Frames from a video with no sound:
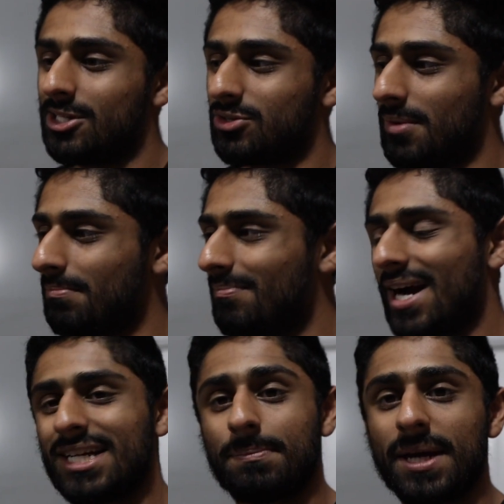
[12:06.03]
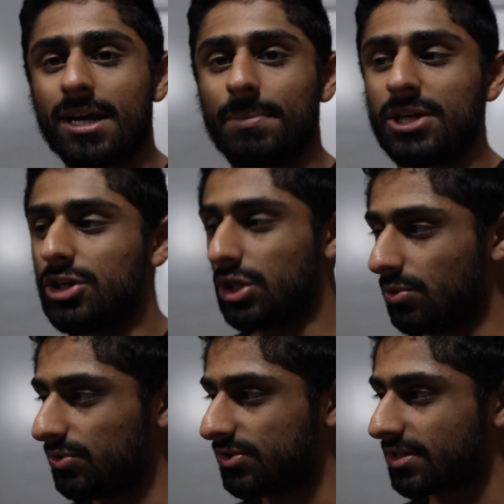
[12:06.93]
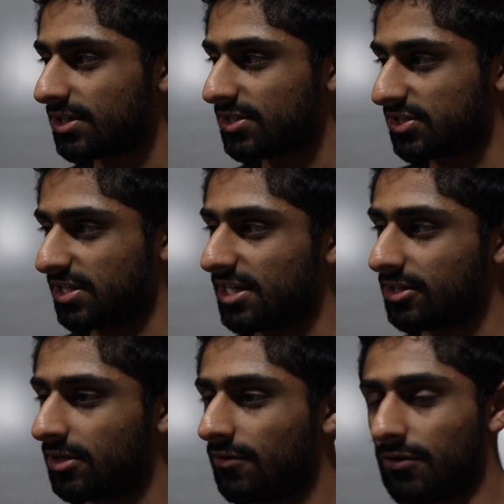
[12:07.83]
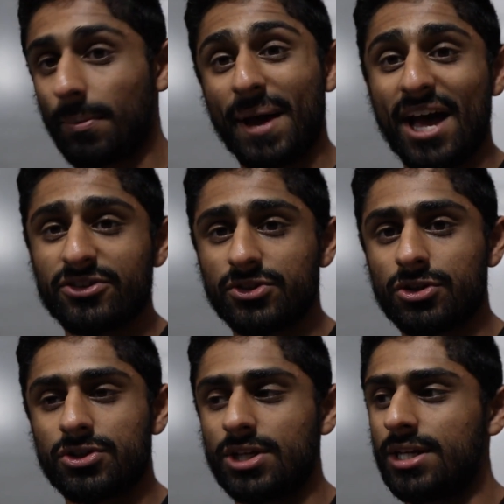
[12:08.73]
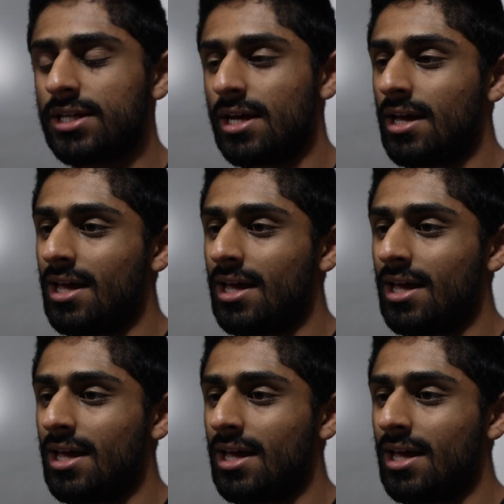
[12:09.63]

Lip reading: So I might pick up a used seat for the passenger seat.